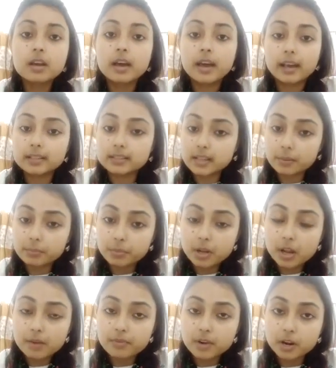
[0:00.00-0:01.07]

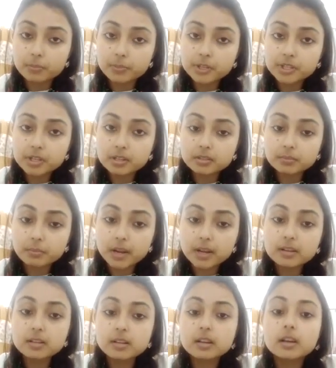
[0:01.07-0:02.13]
Example of herbaceous
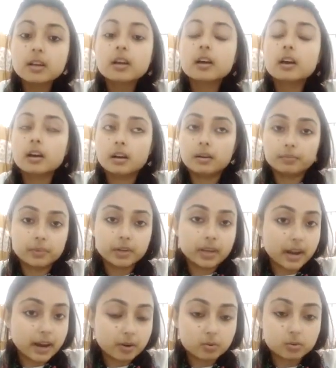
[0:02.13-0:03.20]
plant,
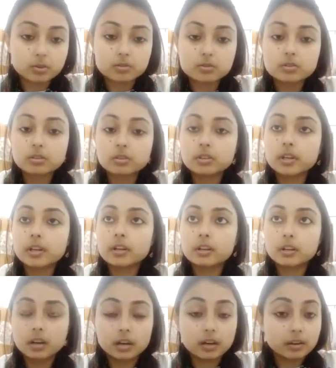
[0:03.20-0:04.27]
carrot,
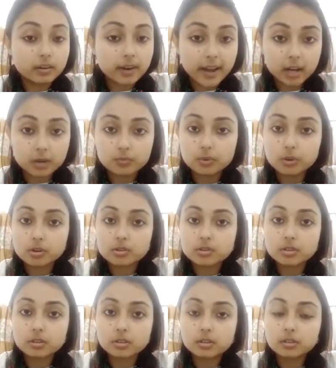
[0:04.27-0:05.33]
then ragwort.
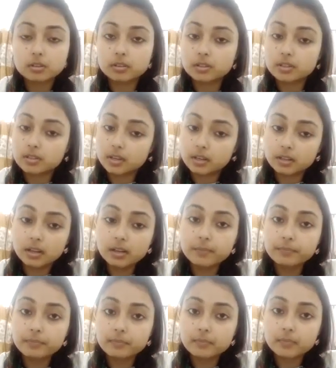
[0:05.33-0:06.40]
These are the
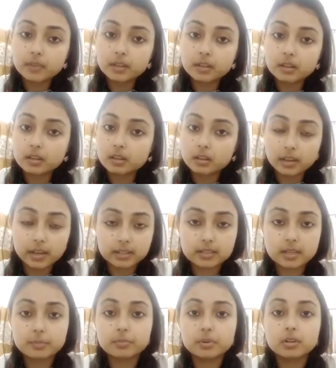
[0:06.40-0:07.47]

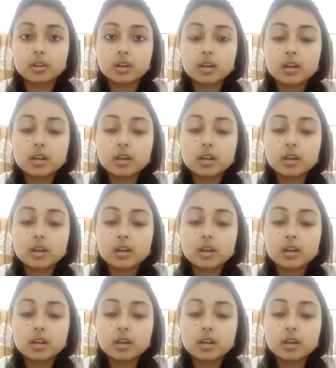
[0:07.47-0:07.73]
example.